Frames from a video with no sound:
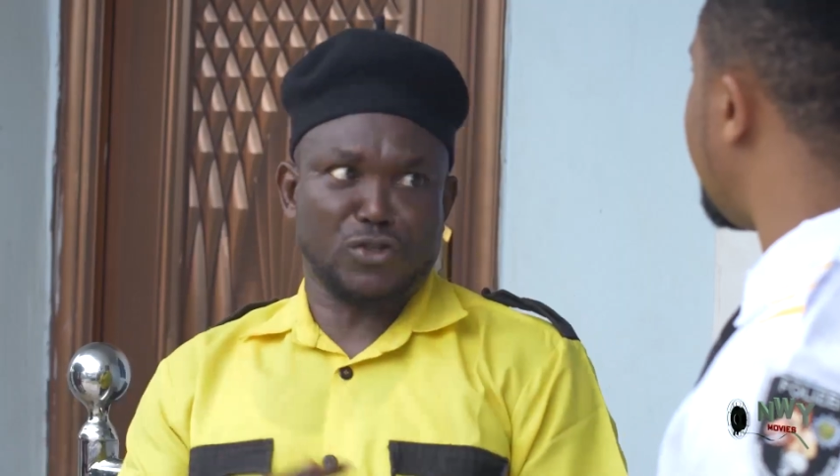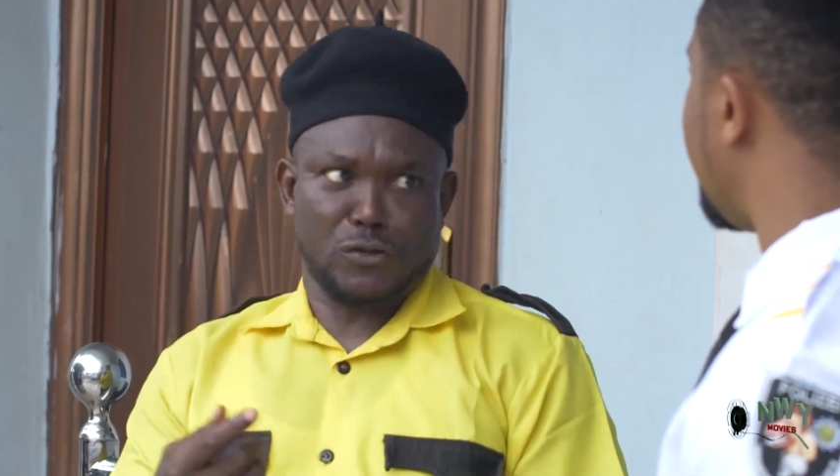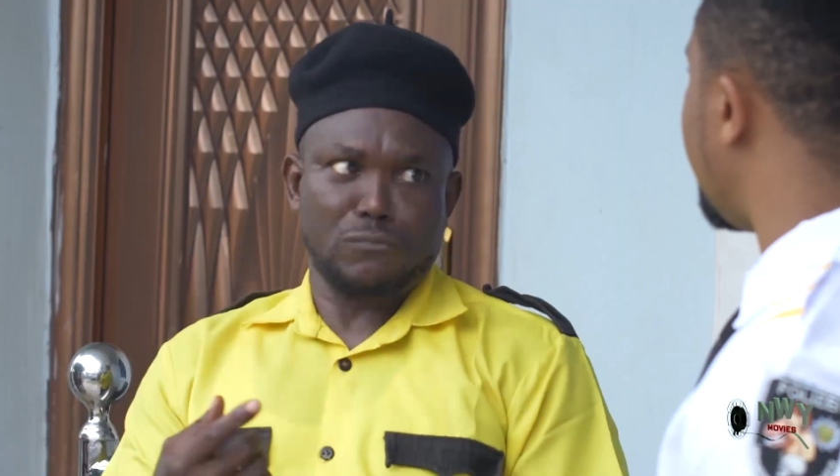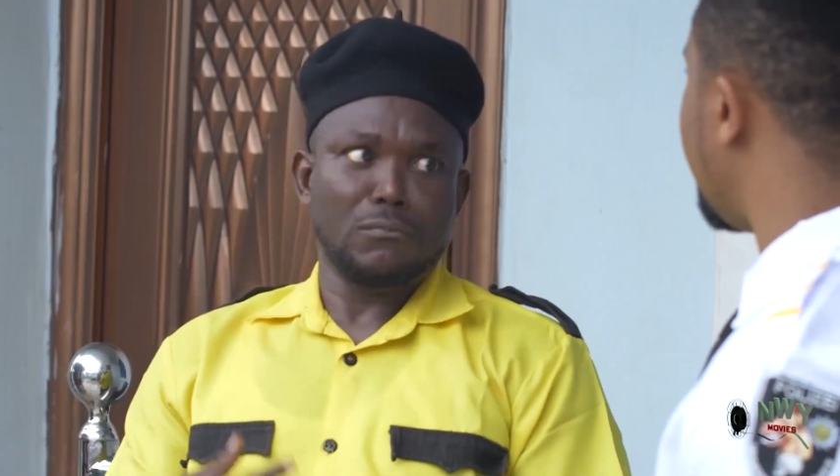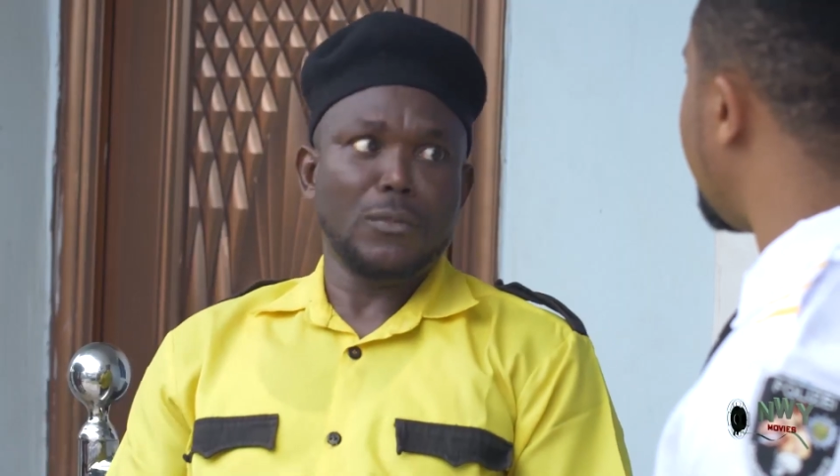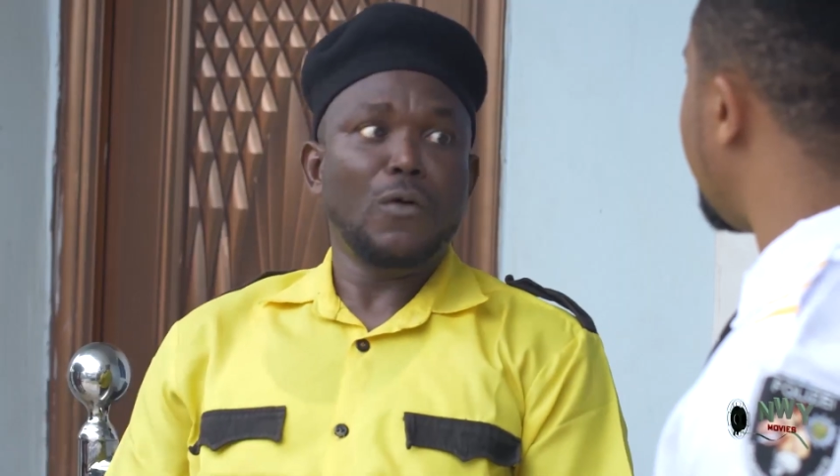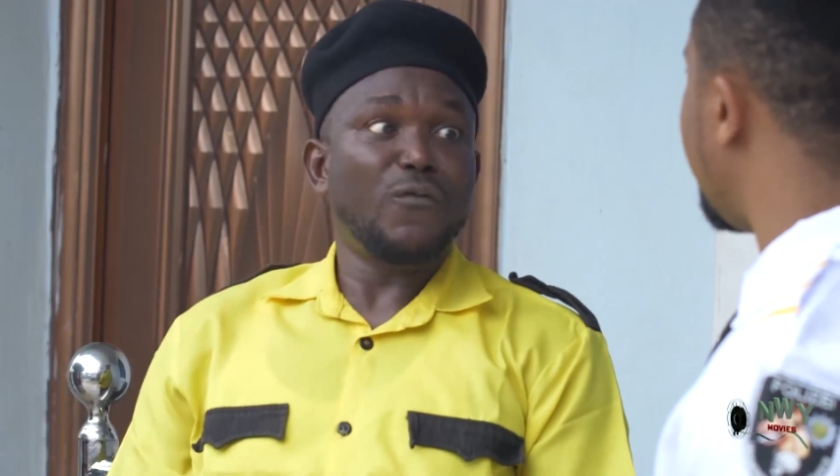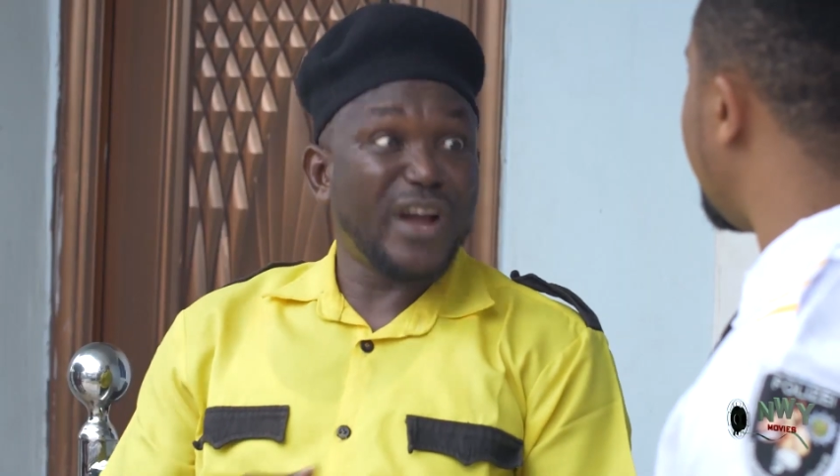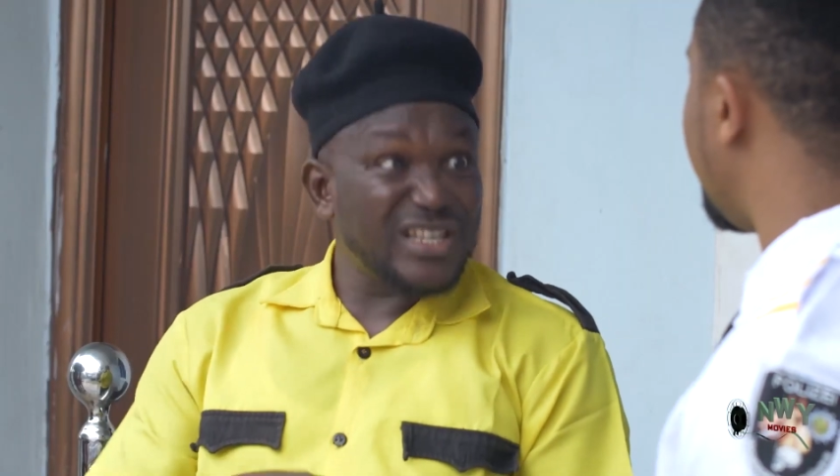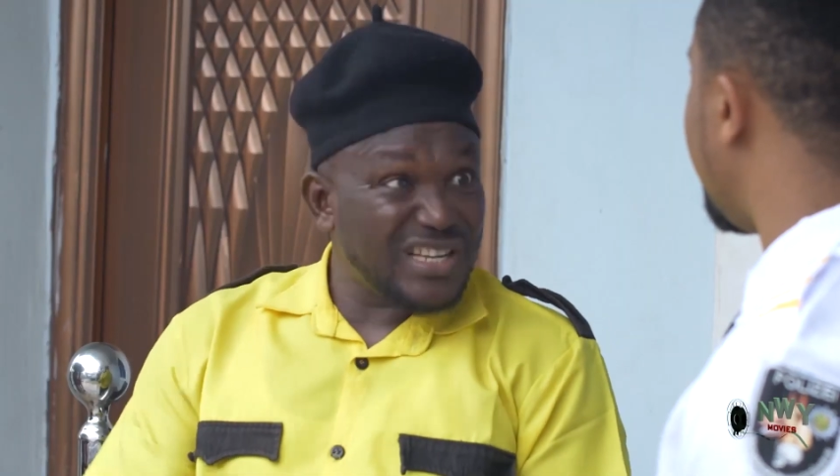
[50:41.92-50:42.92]
That's
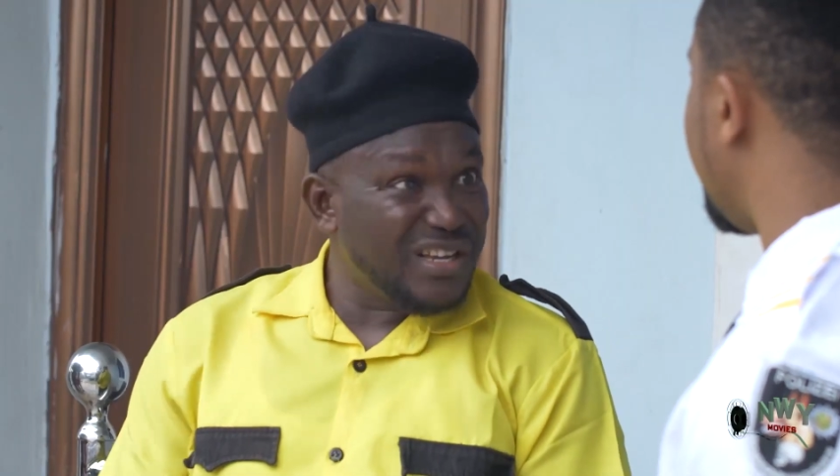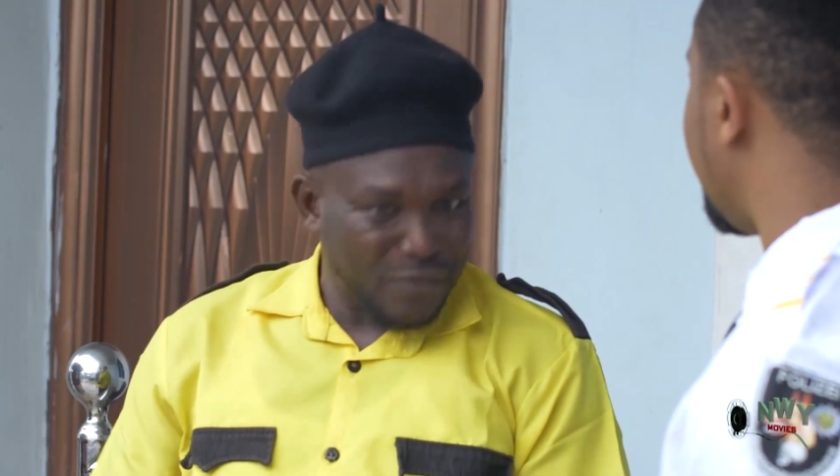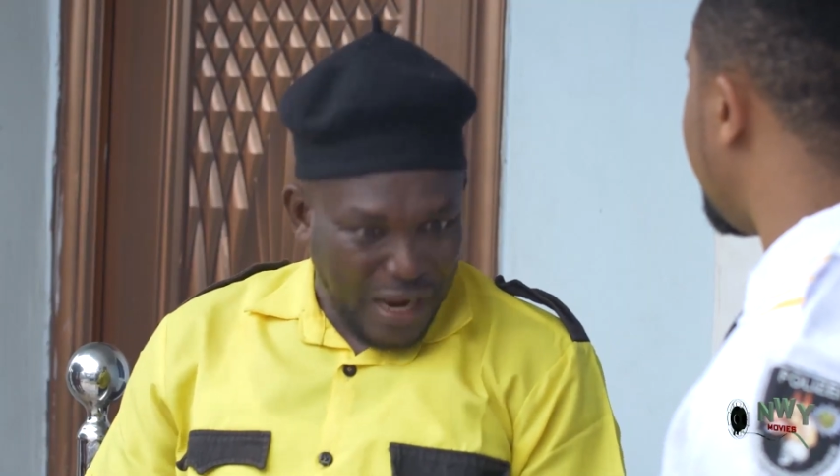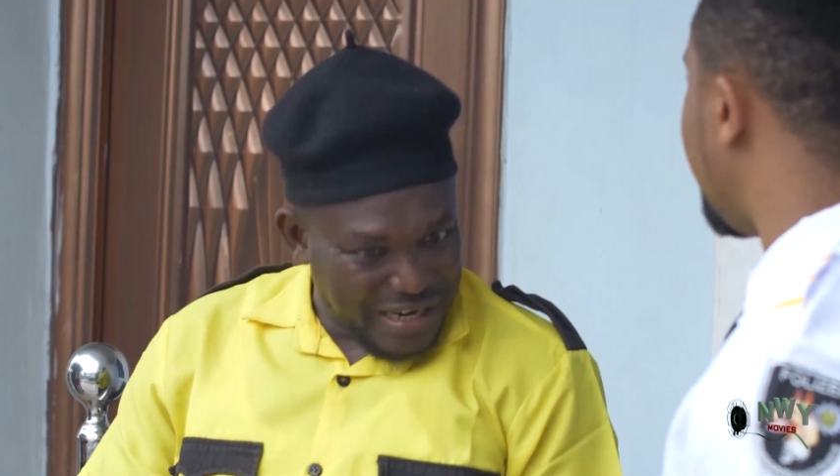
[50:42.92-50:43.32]
forget say